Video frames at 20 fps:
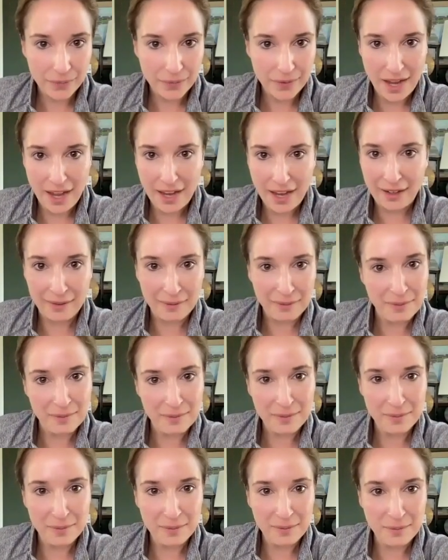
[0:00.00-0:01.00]
And
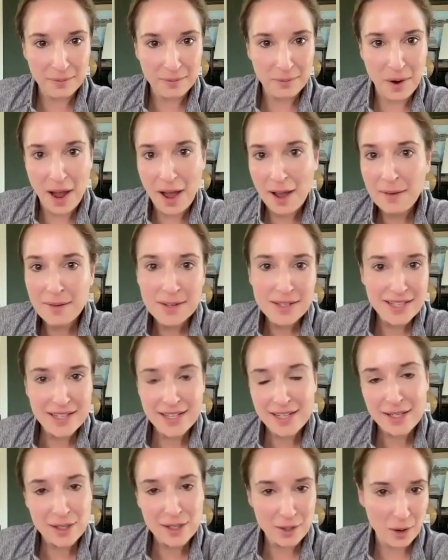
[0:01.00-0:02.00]
why was
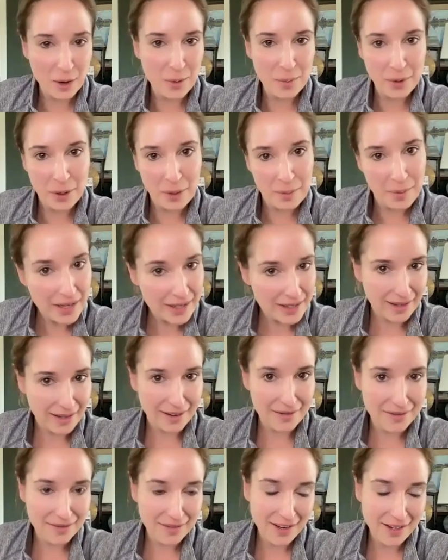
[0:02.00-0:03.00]
this so
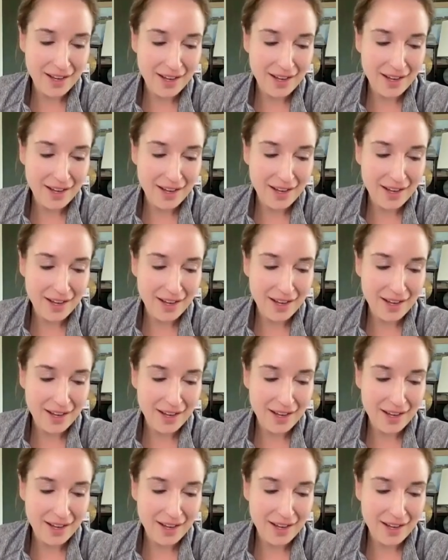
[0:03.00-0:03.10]
permissive?